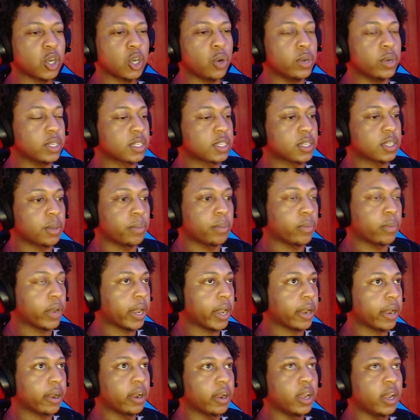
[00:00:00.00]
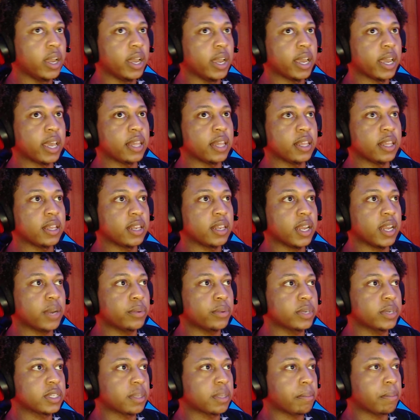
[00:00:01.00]
somewhere, and then there
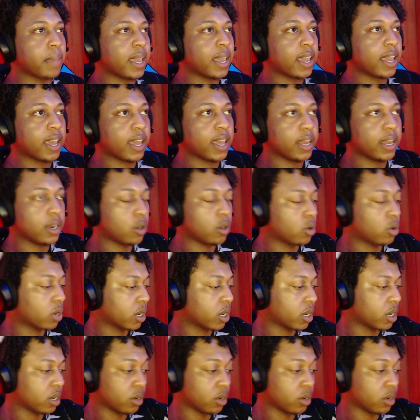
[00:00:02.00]
was a man or